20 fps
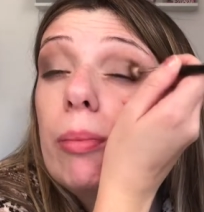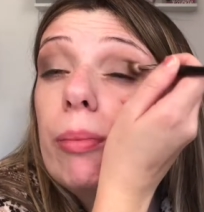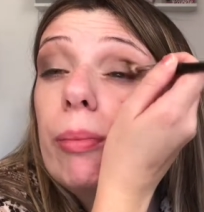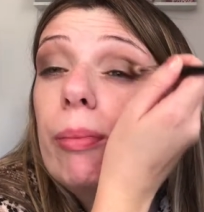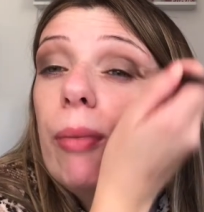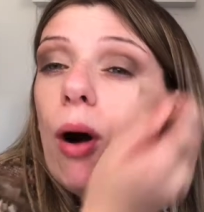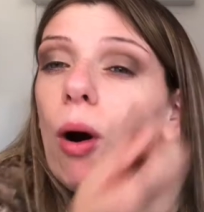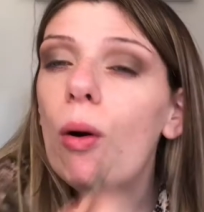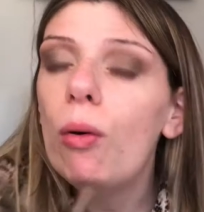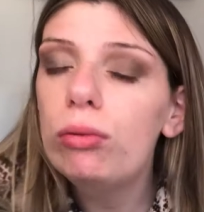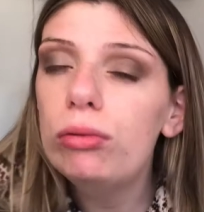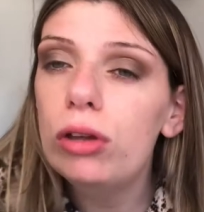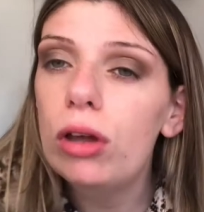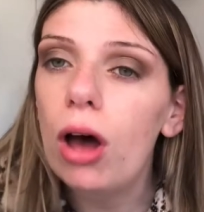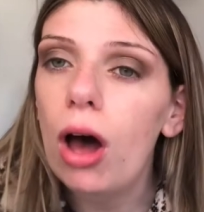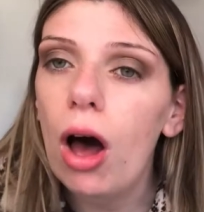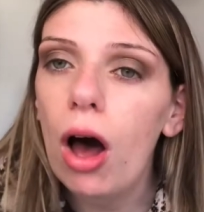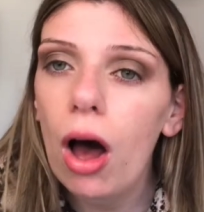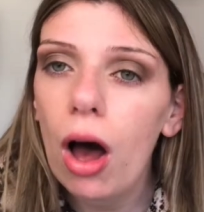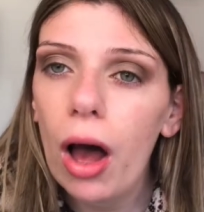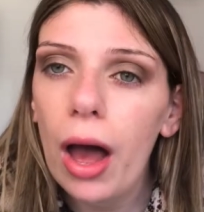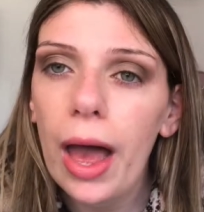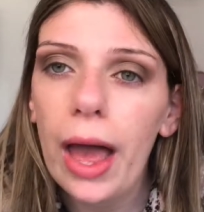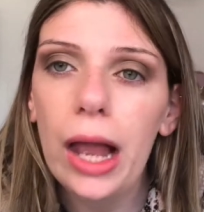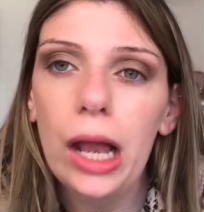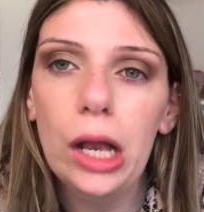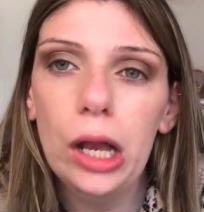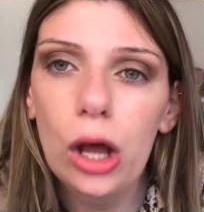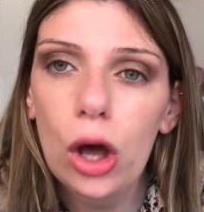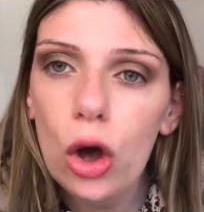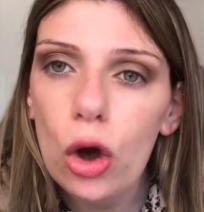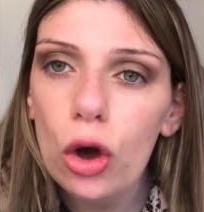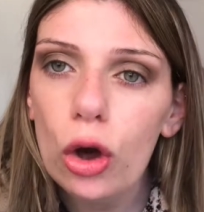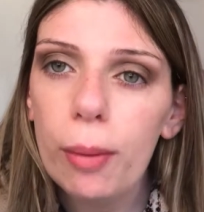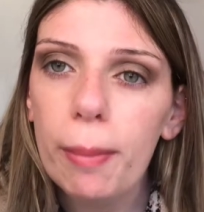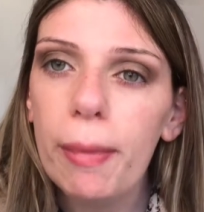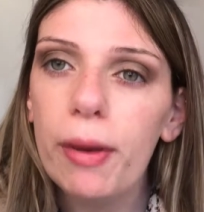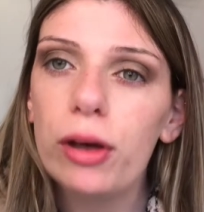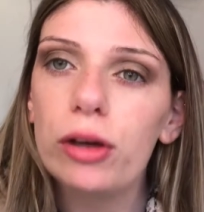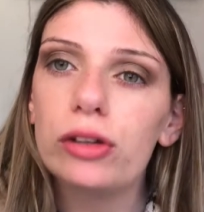bold eye look
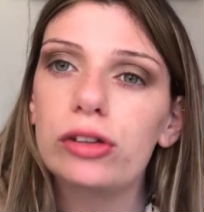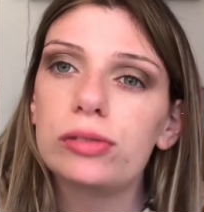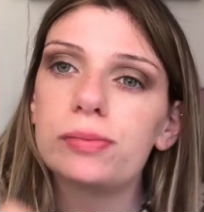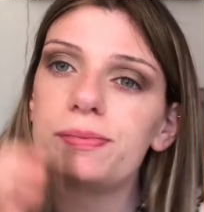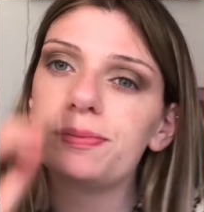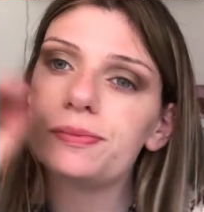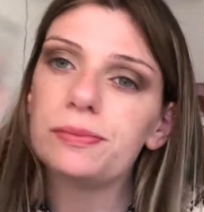because